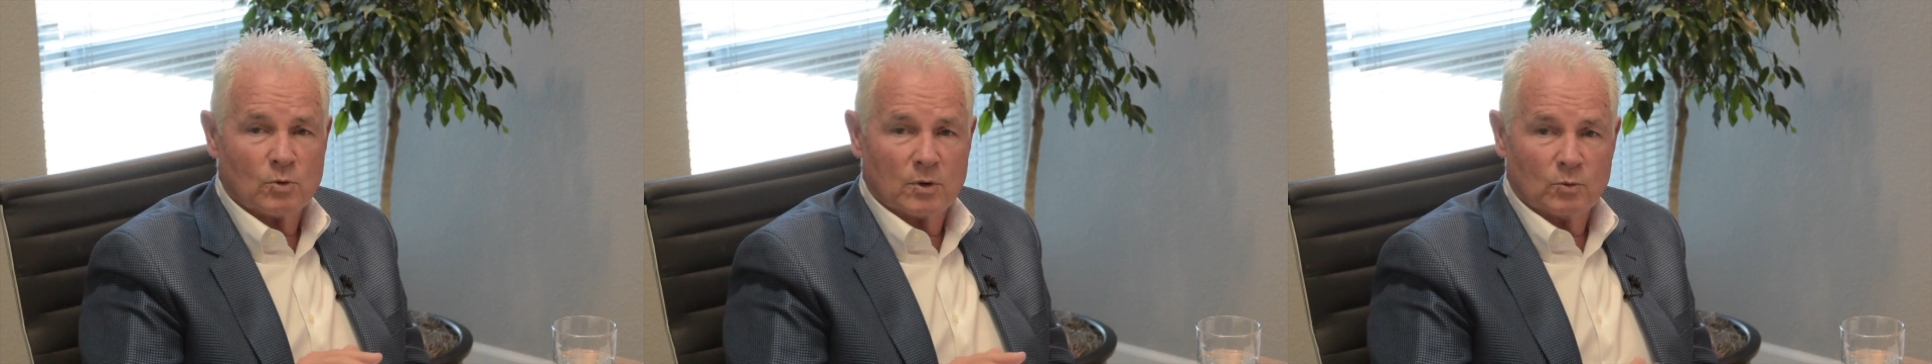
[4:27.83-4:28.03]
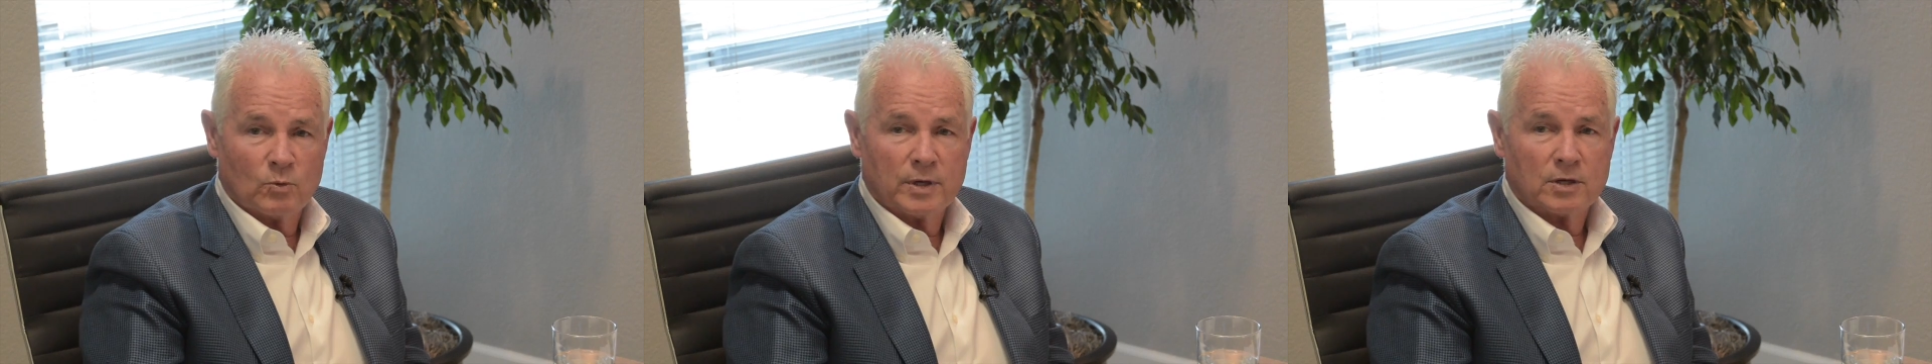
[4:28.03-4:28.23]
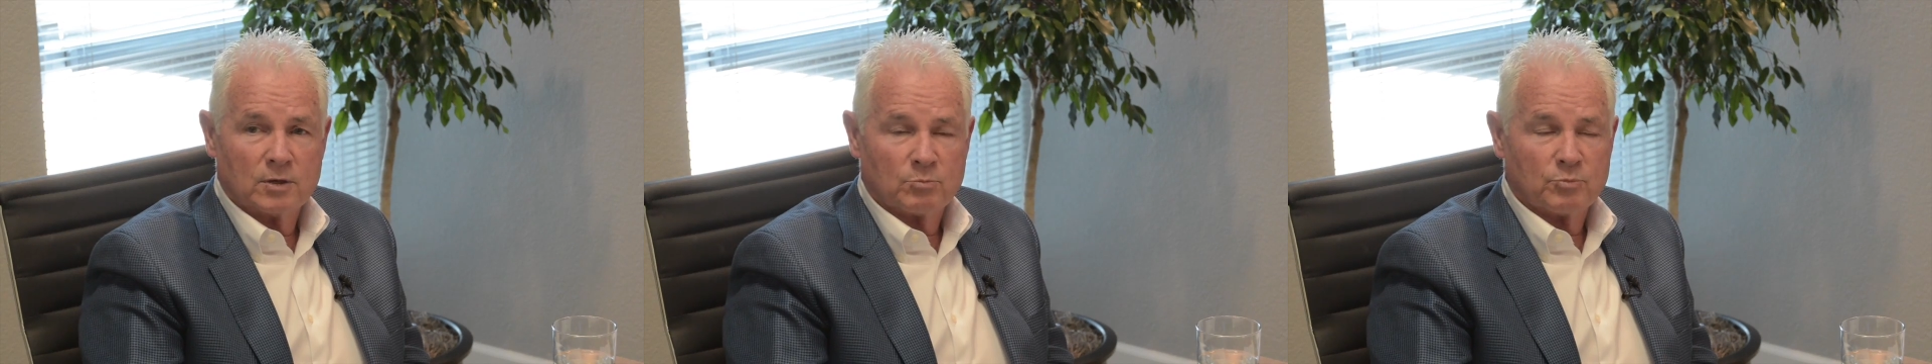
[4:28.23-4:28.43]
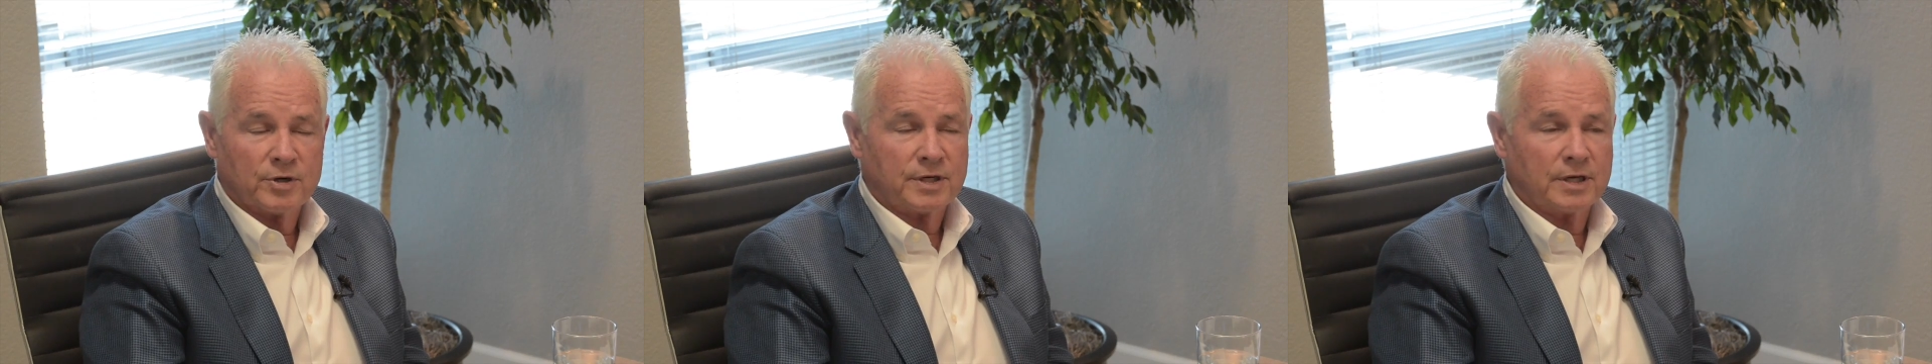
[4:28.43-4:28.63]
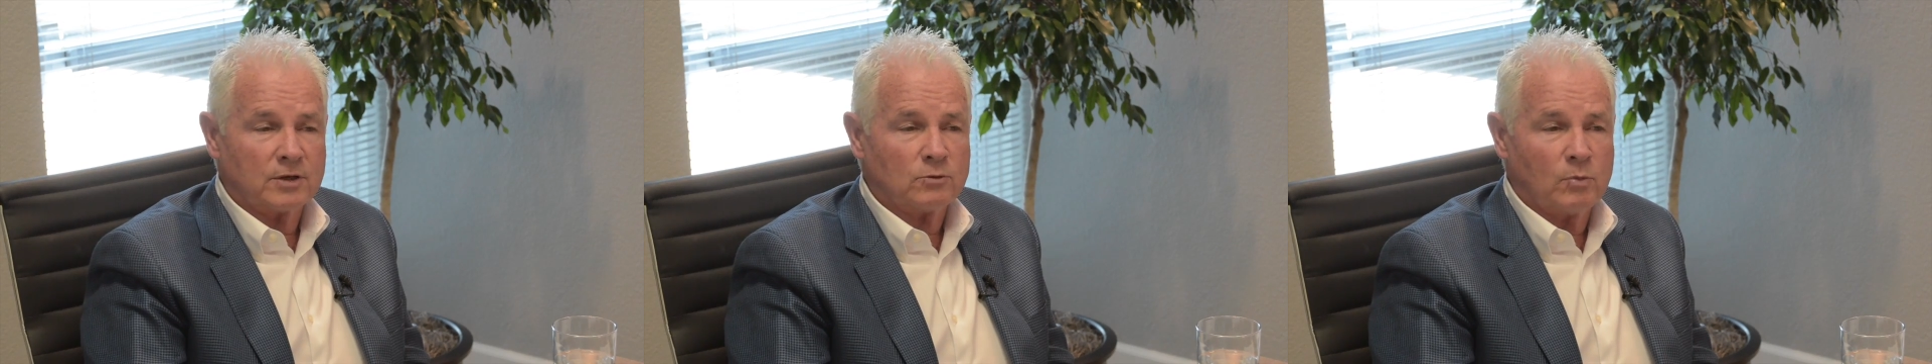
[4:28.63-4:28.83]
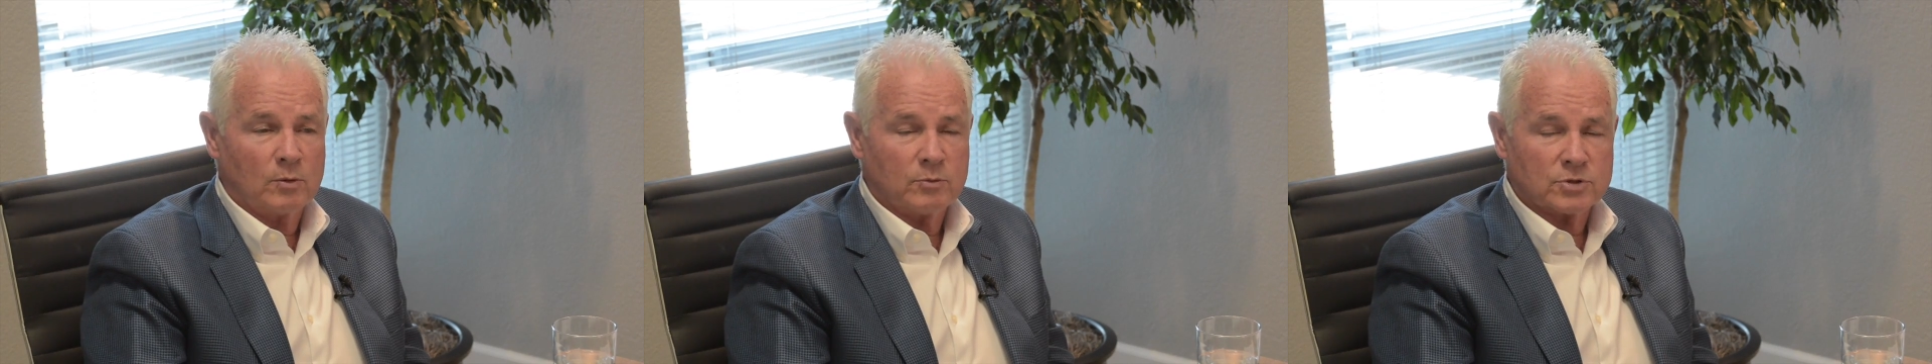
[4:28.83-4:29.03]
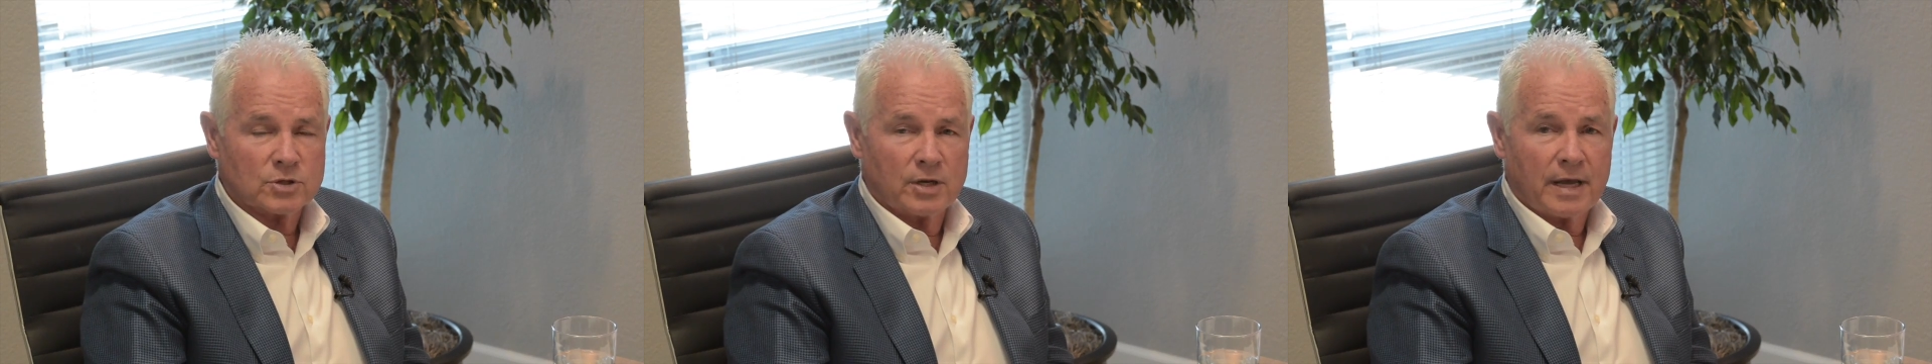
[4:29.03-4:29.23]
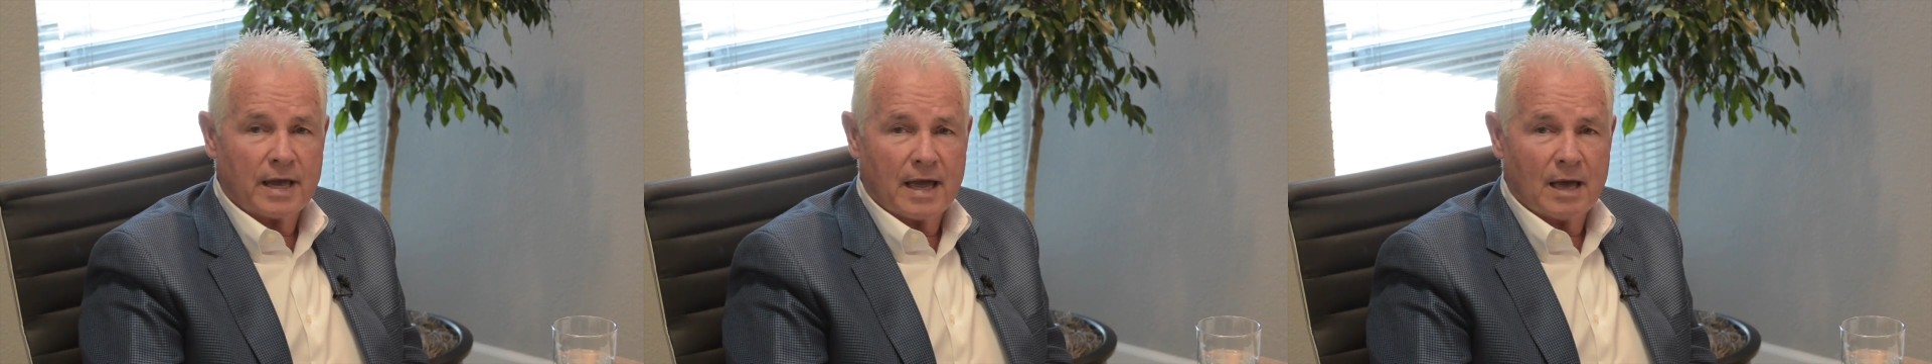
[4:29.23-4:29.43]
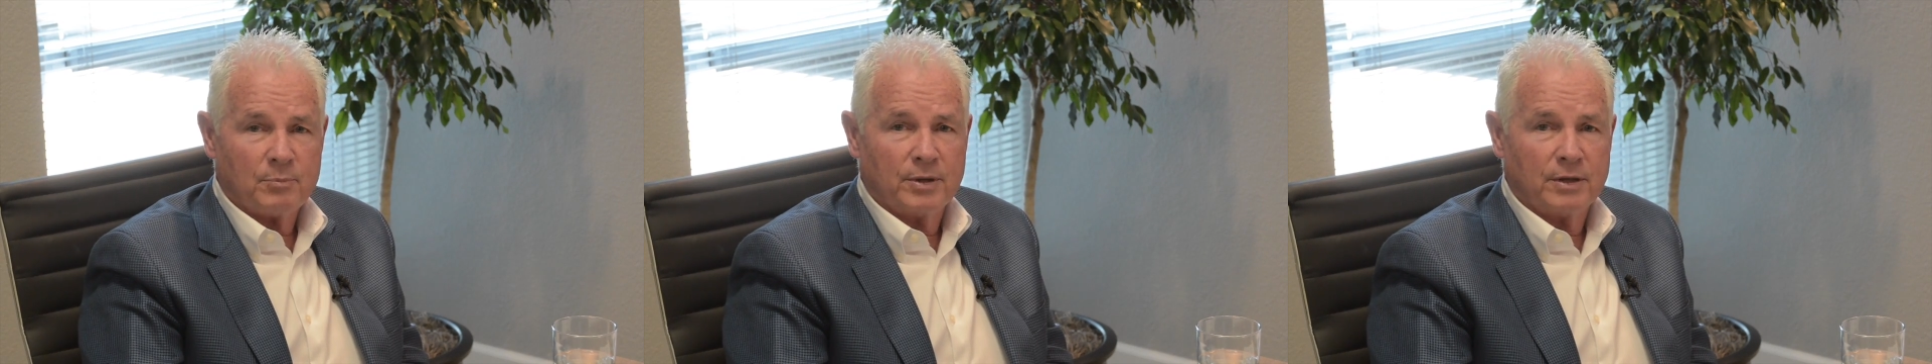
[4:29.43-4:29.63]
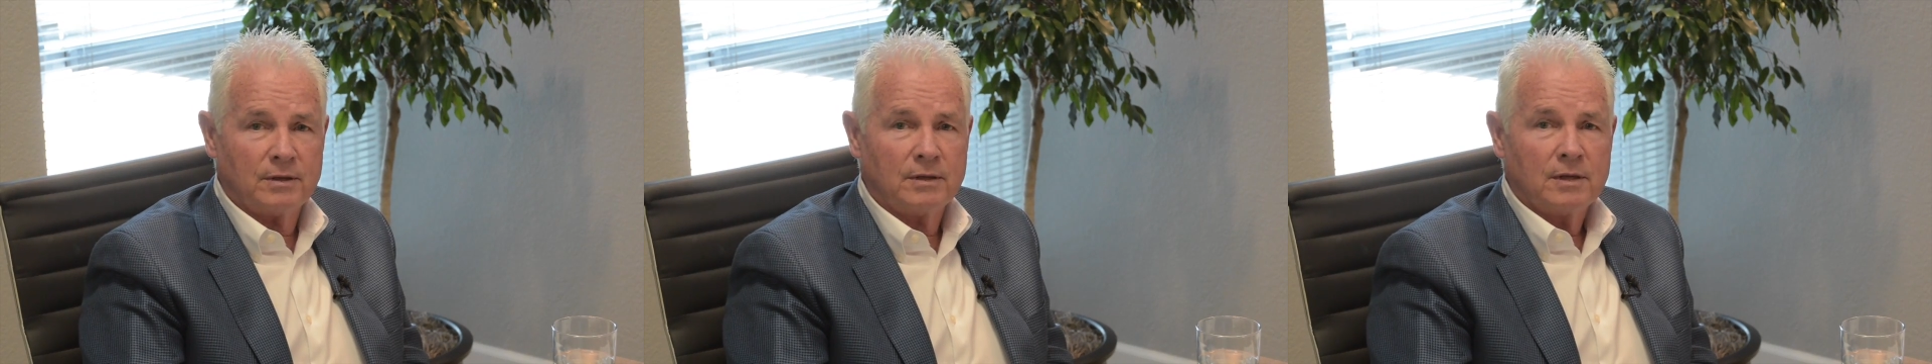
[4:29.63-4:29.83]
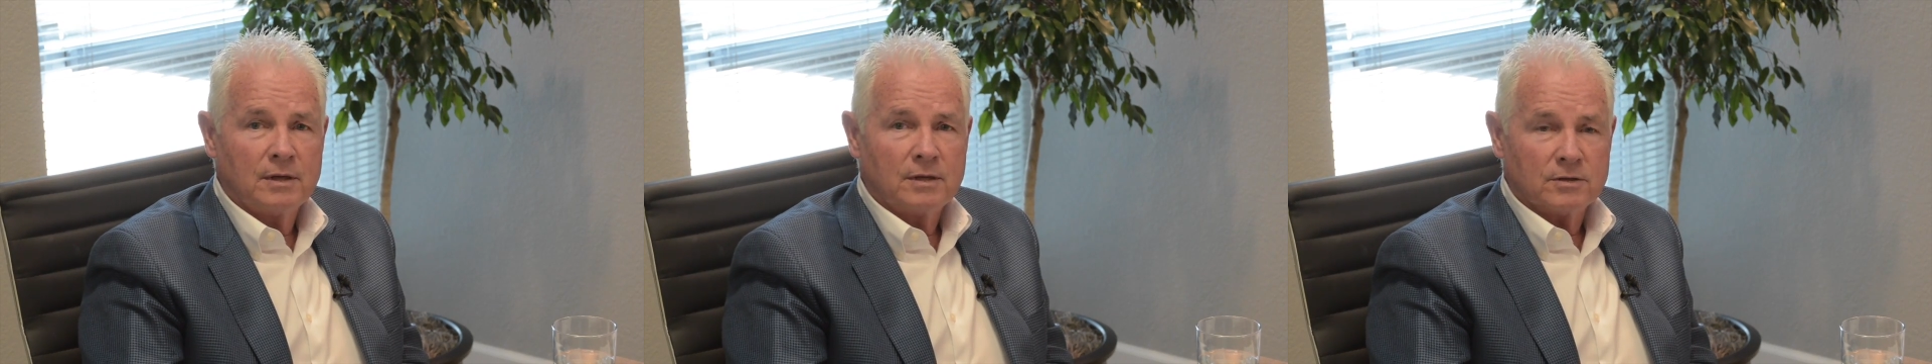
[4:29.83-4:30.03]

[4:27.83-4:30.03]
when we could predict what was going to happen,